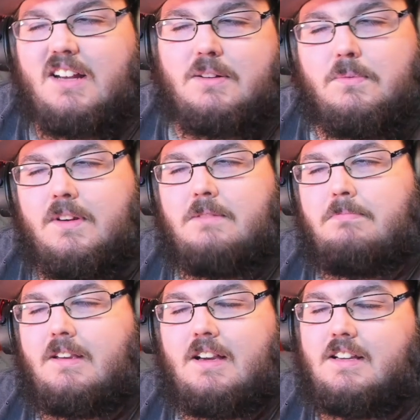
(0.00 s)
get
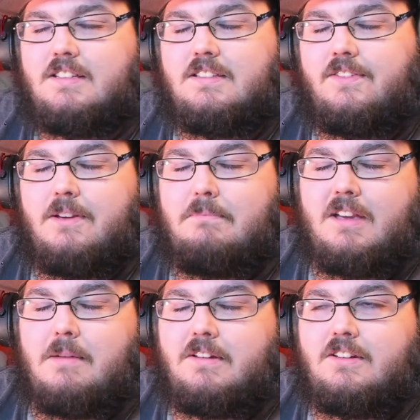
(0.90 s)
with because of him
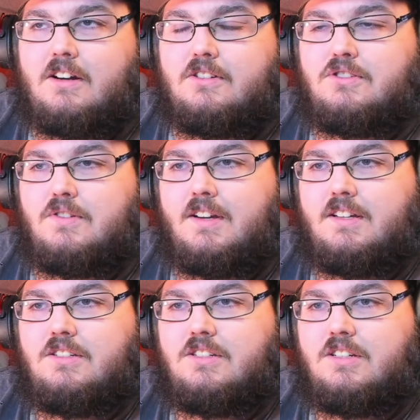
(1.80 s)
becoming Doctor
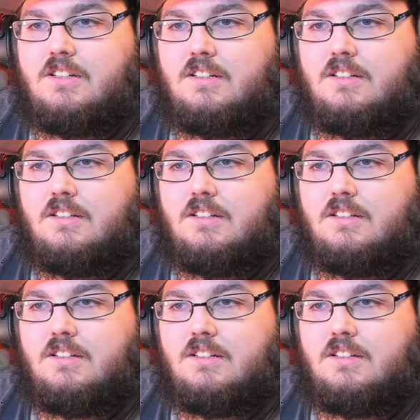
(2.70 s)
Strange.